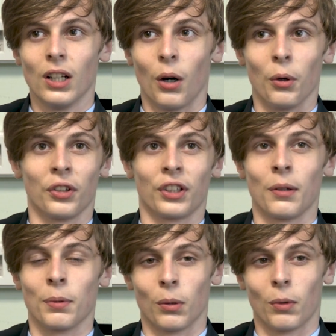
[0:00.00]
I wasn't
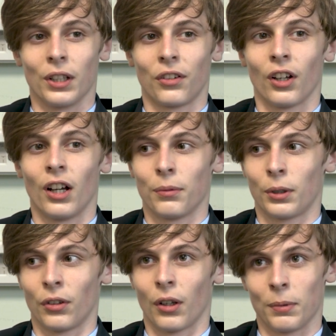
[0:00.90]
keeping up well in science
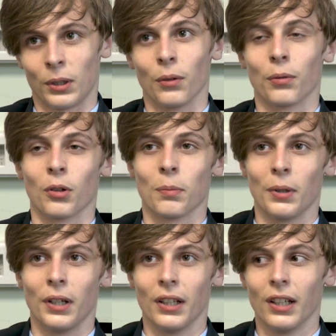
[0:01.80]
because I've been gone for a
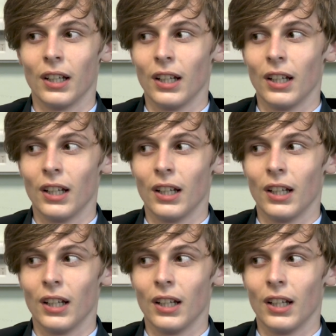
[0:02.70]
bit,